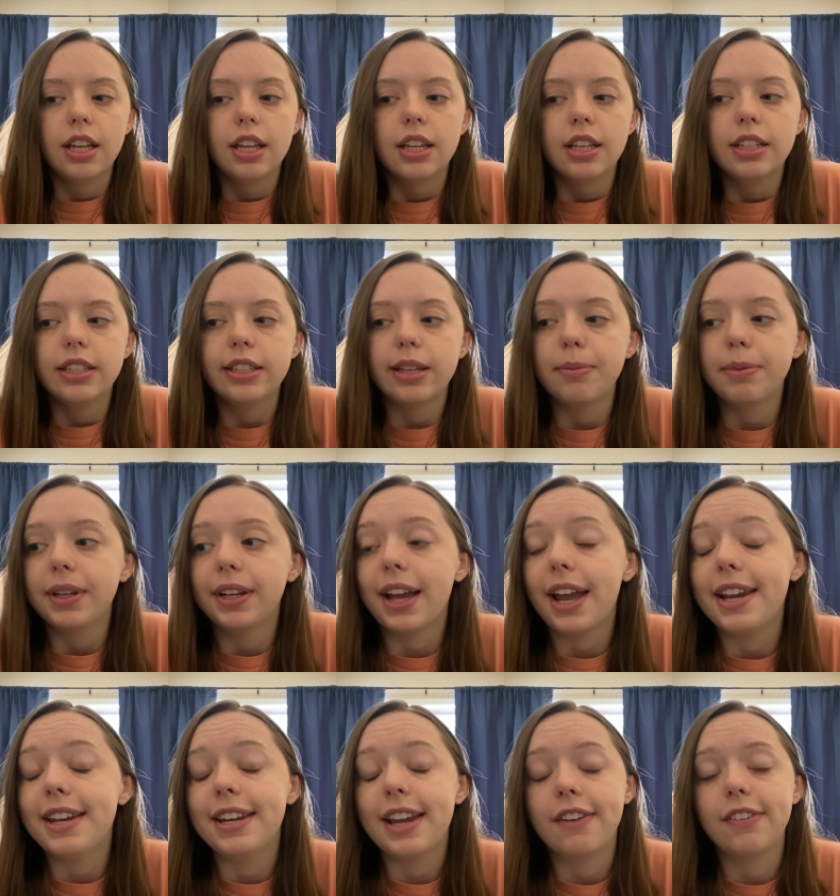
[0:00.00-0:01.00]
something I
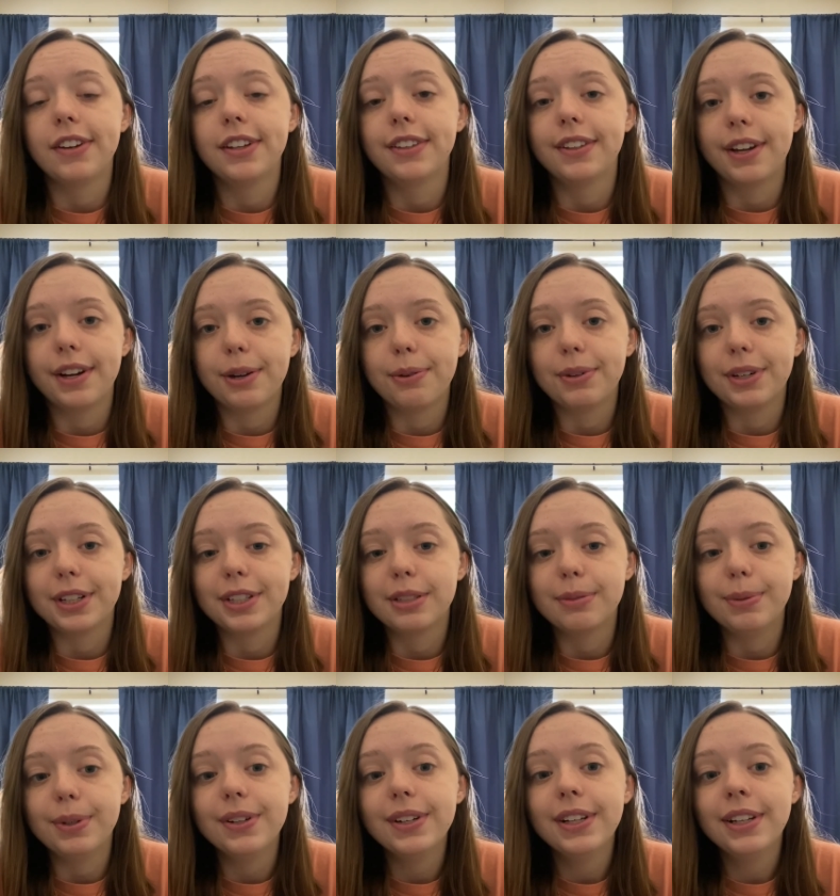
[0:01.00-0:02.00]
never thought I would
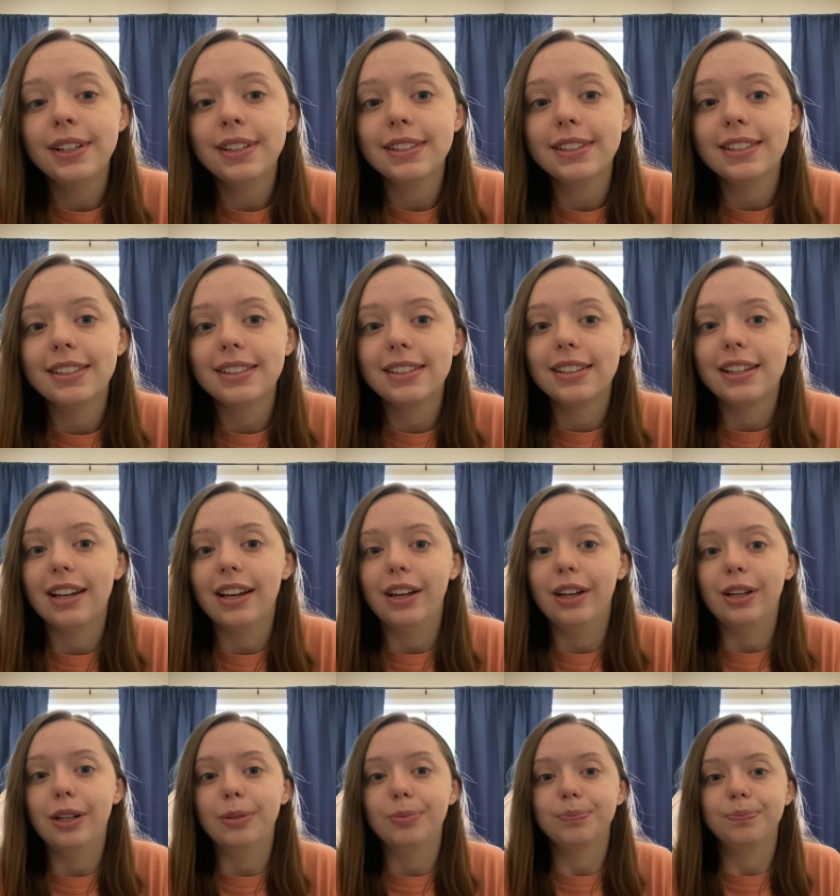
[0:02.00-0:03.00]
experience.
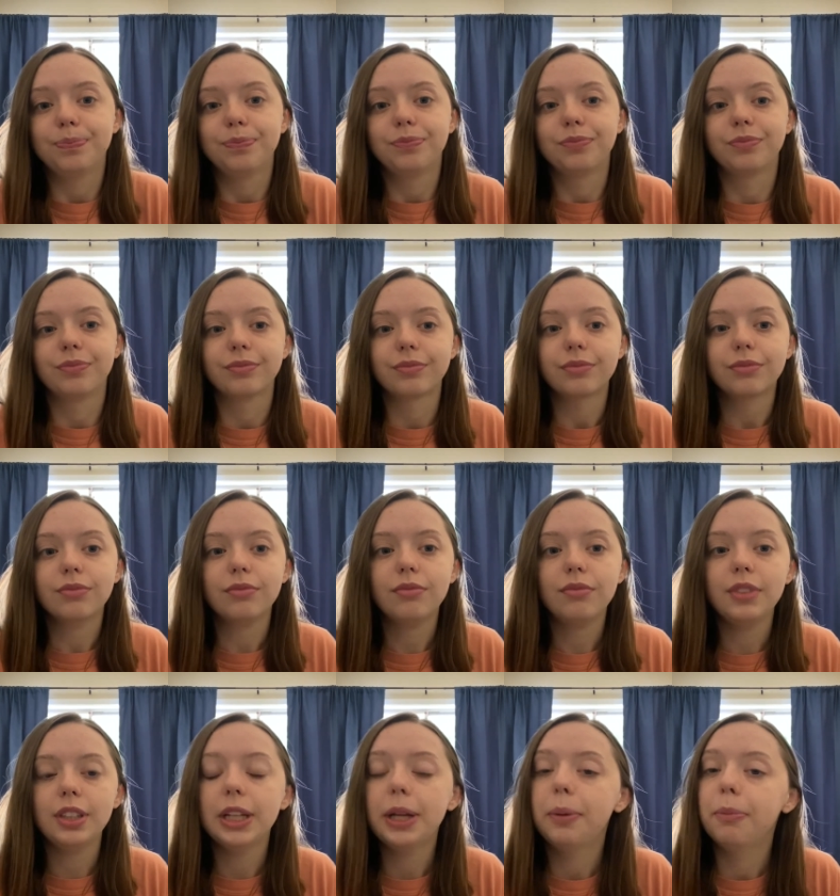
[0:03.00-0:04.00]
Um,
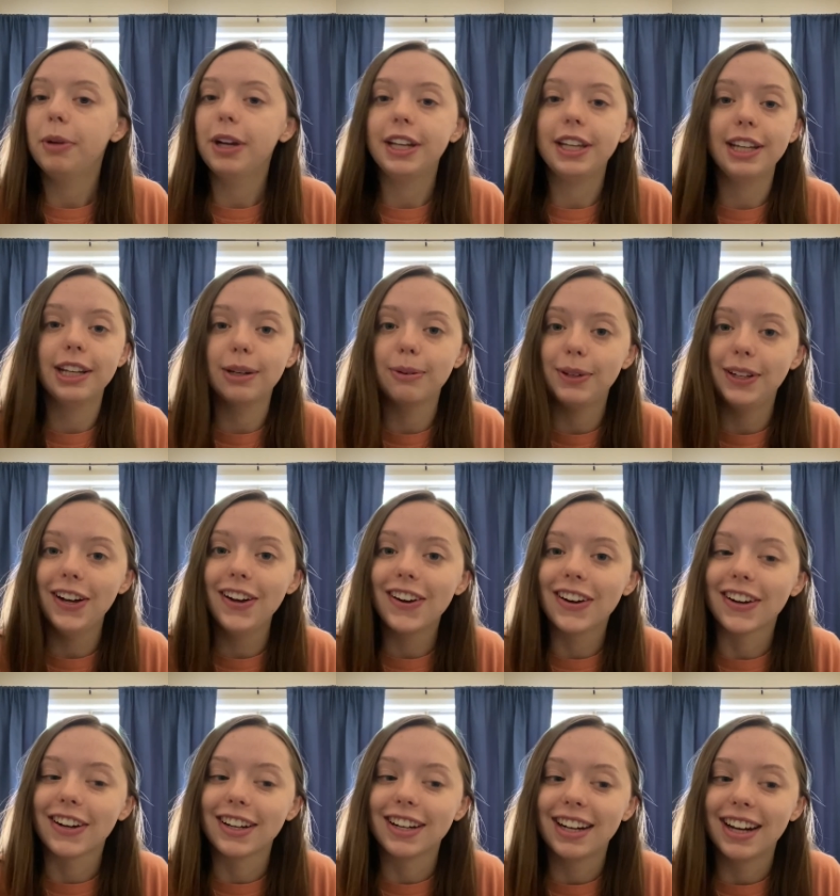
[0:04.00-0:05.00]
but here we are.